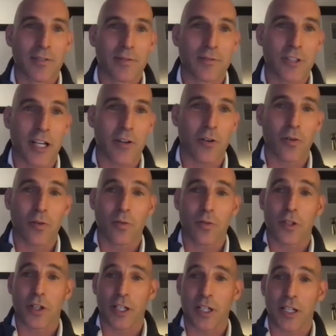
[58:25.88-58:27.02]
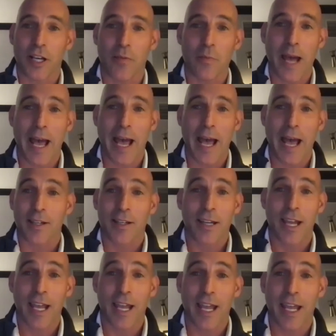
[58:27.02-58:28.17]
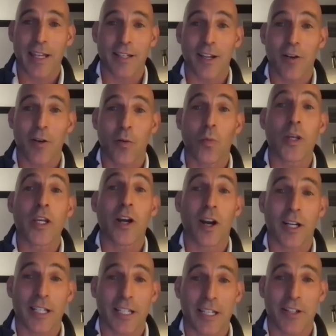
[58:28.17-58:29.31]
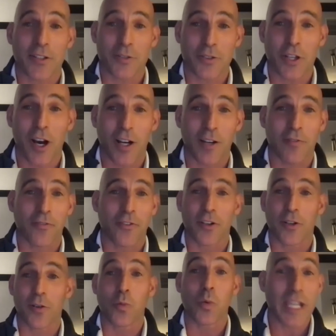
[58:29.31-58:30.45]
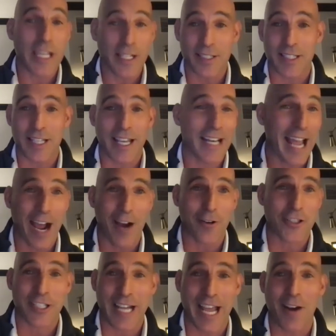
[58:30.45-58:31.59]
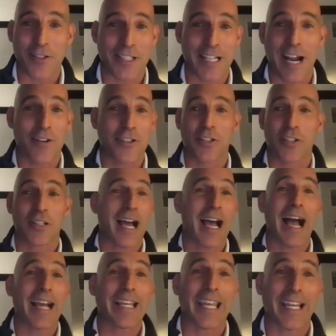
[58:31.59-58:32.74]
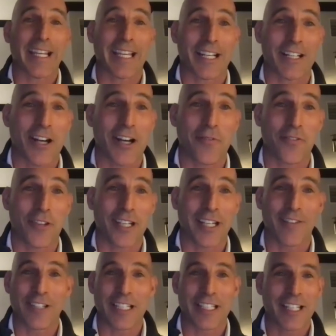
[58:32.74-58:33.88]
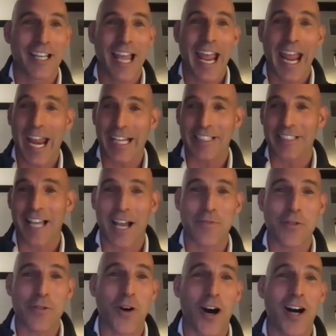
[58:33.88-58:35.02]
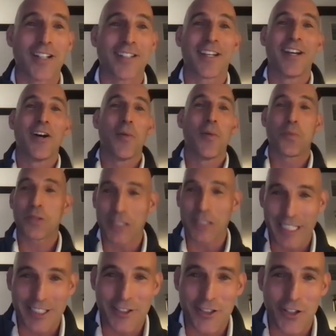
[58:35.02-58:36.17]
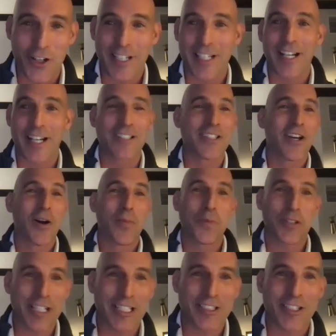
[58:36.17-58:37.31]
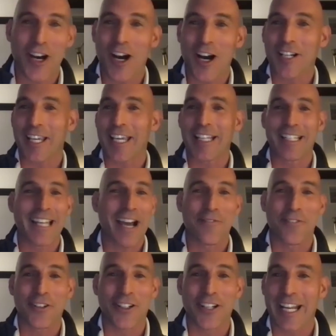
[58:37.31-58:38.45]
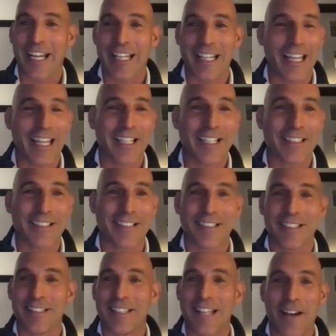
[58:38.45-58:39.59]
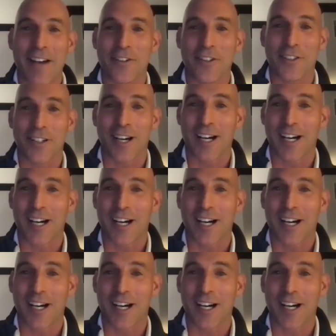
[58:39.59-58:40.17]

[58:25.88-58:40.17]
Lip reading: General, you're going to come back, and we are going to hear you talk for weeks and hours and hours and hours, because I can't get enough of it. I mean, anytime you want, please join us. Please talk. It is never